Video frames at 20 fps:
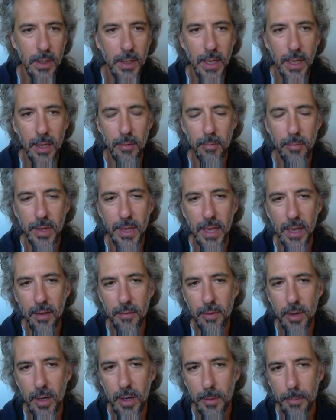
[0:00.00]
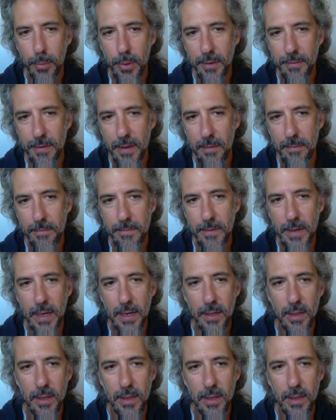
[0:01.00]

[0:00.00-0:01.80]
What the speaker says: and we have our prefab file